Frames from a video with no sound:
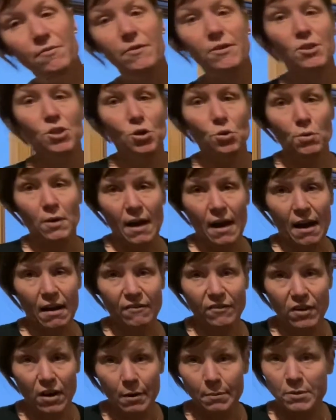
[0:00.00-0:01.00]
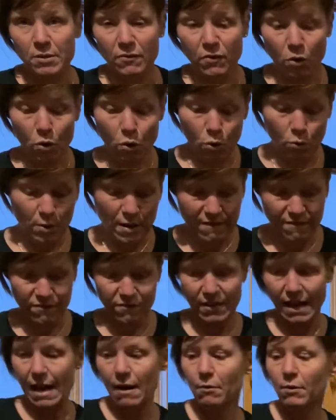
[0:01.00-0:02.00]
for 2.5 cups of whole wheat
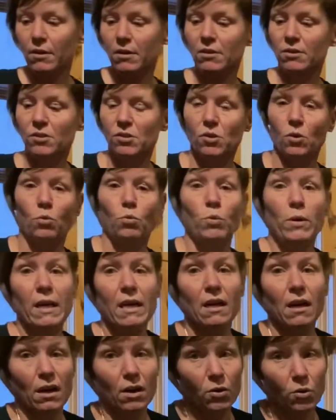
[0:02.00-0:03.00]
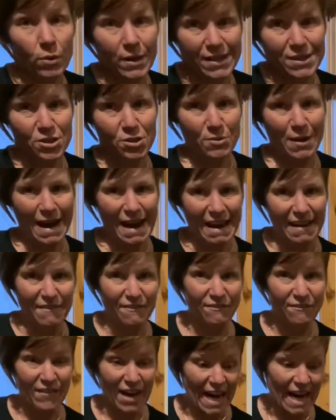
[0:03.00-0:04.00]
flour. So we are going to add
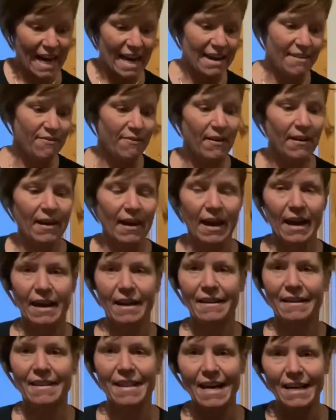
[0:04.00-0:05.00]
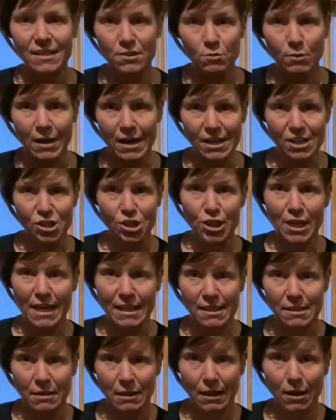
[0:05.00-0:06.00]
5, and that's why she
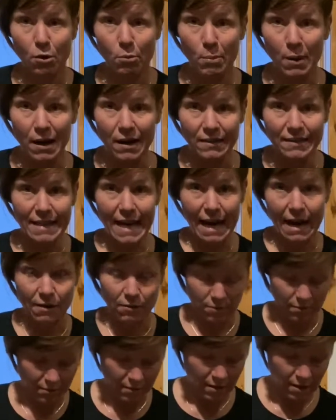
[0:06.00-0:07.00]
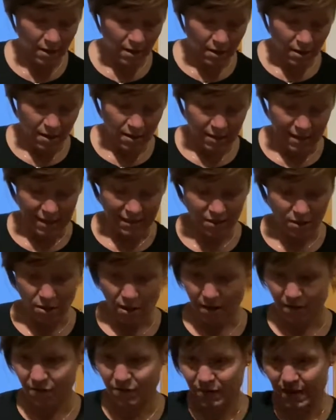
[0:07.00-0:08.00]
gets a little bogged down. That's a
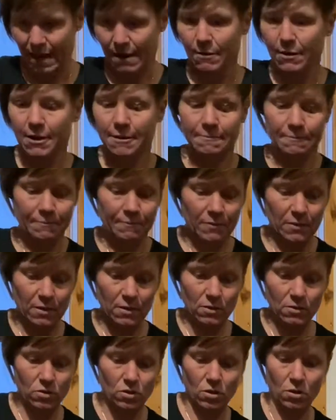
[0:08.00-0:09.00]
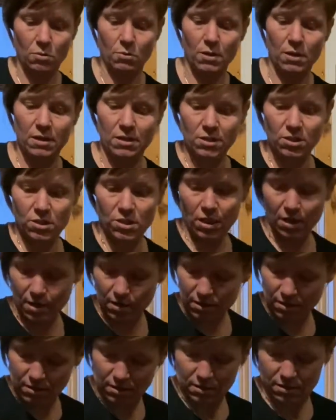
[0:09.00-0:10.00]
lot of flour. So we're gonna
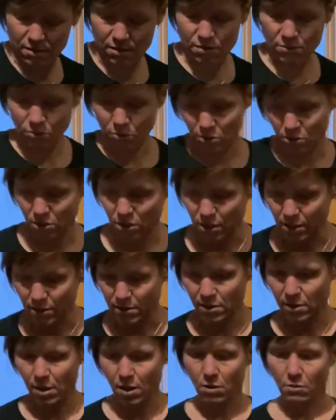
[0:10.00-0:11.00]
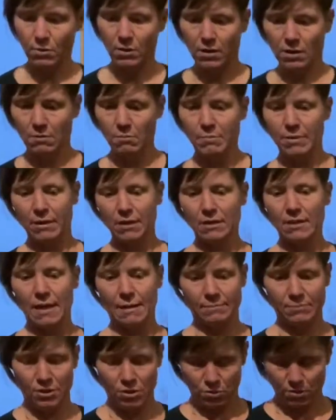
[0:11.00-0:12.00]
start slow. We're gonna build
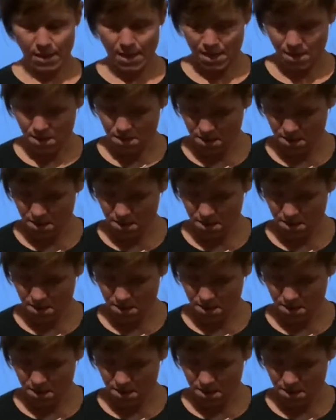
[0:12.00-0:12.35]
up to it.